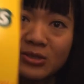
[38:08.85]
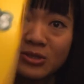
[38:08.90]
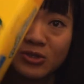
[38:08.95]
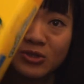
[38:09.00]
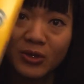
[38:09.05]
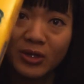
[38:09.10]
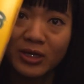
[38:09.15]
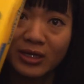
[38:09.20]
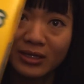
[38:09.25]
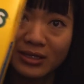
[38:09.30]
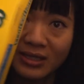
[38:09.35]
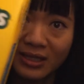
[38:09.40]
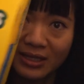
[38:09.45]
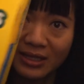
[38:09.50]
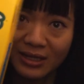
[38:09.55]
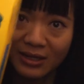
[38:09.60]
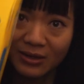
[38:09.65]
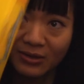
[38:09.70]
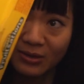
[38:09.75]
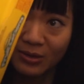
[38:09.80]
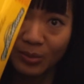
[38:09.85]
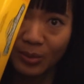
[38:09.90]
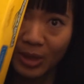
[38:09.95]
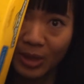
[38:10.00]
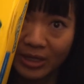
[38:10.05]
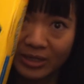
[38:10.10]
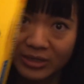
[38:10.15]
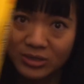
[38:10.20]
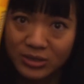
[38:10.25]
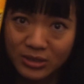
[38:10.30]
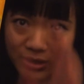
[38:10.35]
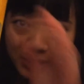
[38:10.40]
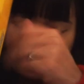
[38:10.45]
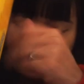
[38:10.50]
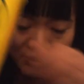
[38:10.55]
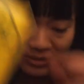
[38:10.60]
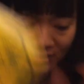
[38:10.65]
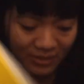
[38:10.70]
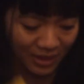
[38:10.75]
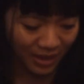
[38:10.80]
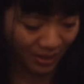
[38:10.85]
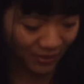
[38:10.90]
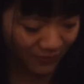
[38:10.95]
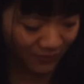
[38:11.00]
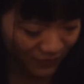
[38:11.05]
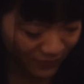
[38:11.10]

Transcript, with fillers: So I can take it out of the packaging and have